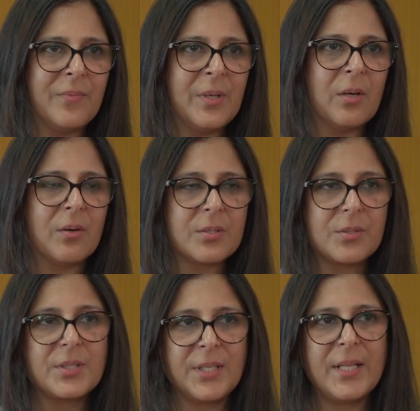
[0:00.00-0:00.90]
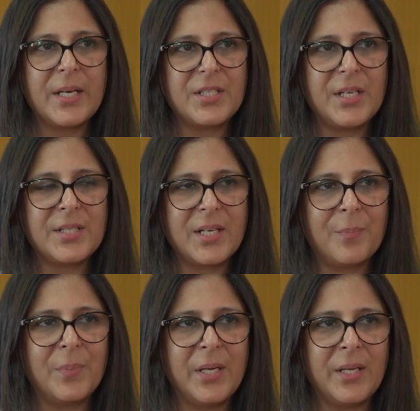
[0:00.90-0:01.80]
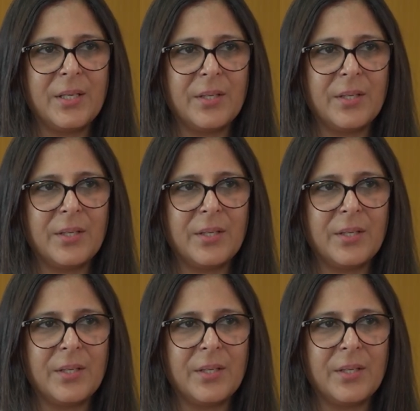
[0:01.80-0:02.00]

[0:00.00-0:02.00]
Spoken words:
we'll also see that change happening.